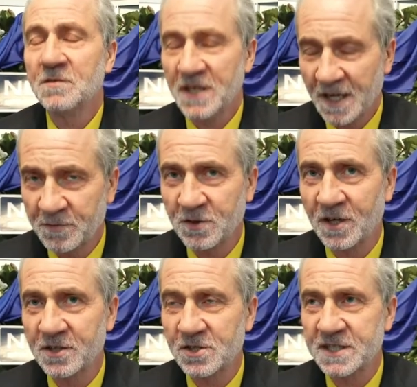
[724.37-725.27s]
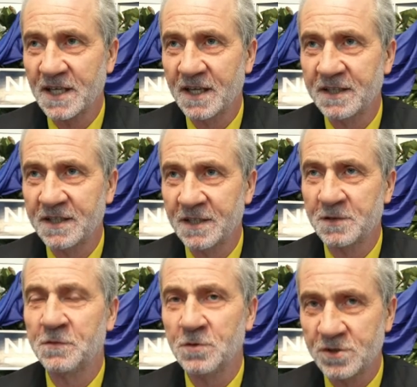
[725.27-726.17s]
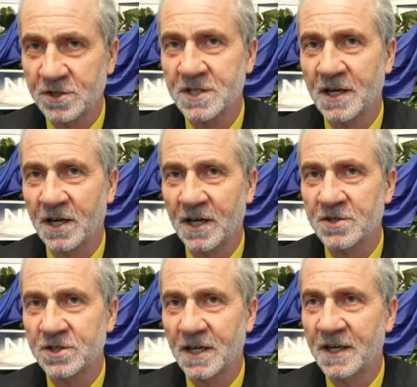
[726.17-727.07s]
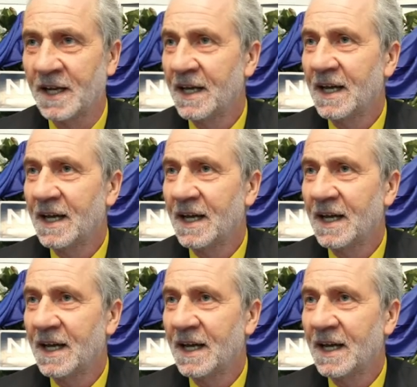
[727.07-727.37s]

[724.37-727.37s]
We have to understand that the future generation